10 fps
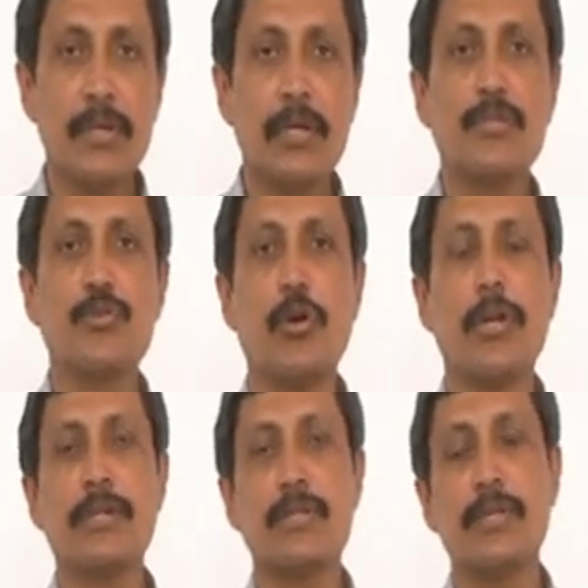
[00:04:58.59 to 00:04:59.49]
is called
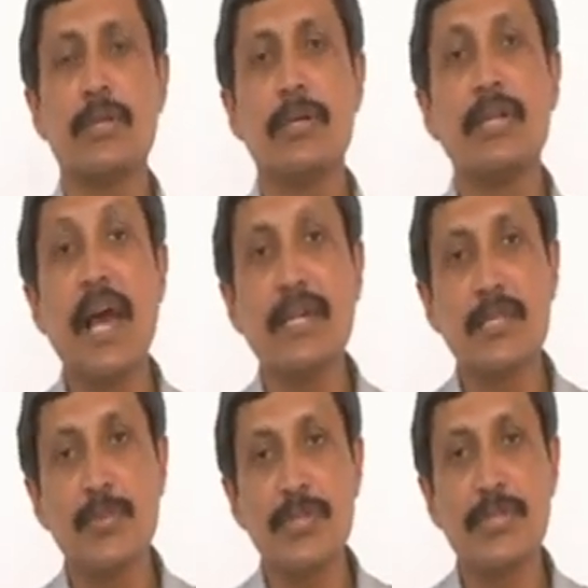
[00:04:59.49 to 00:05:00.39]
as
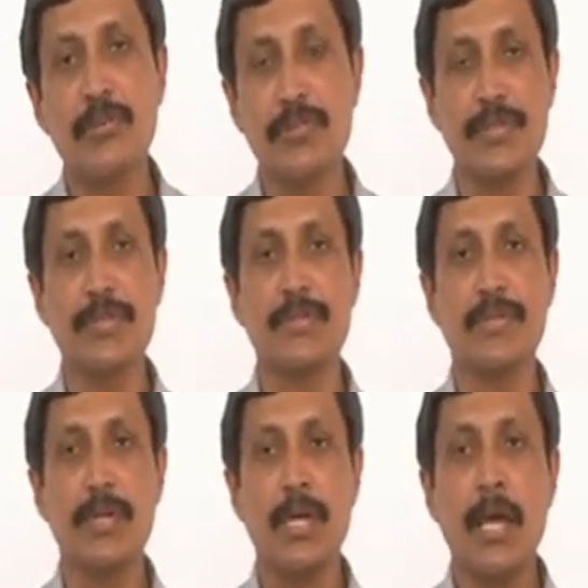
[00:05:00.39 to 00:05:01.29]
taxable services,
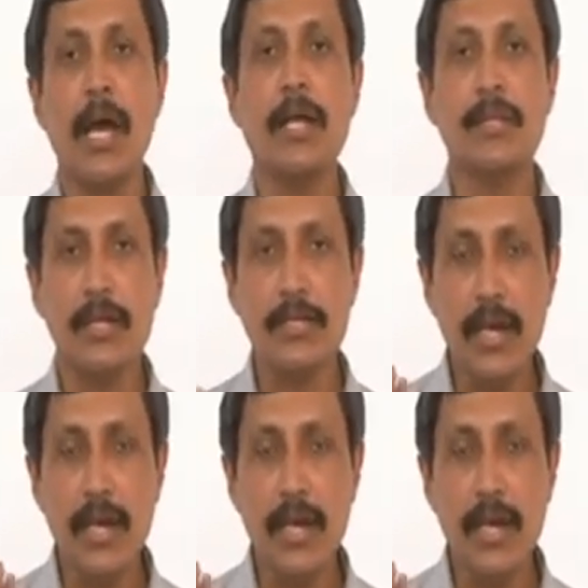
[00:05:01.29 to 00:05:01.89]
and that